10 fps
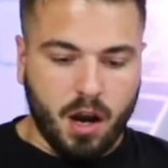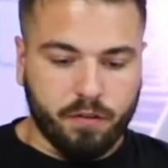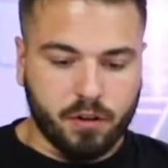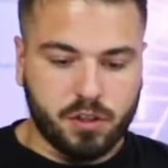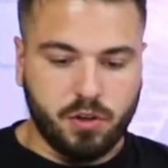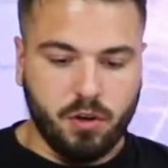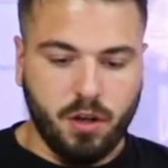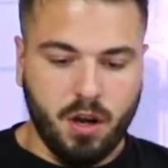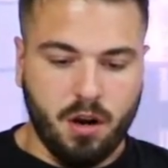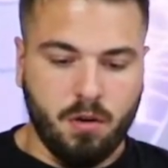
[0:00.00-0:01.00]
For the
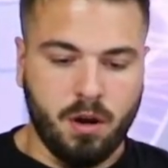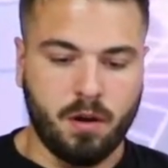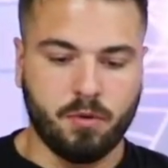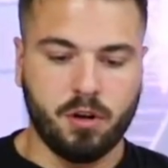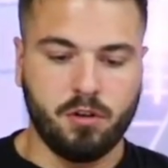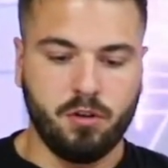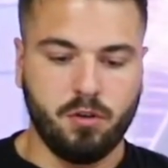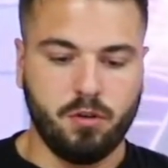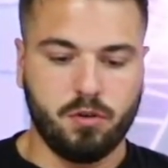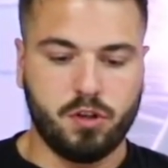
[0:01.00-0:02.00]
studio, I'm going to
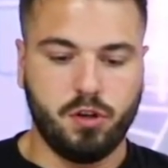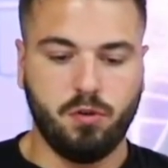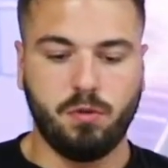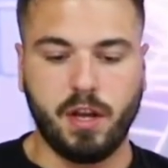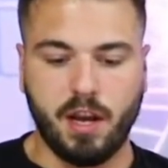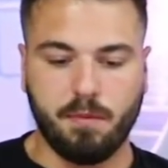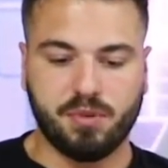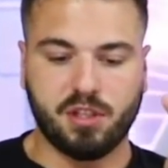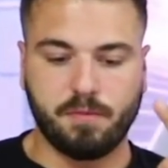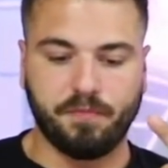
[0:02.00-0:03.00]
do 2
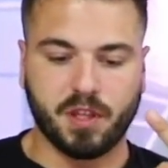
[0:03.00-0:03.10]
lamps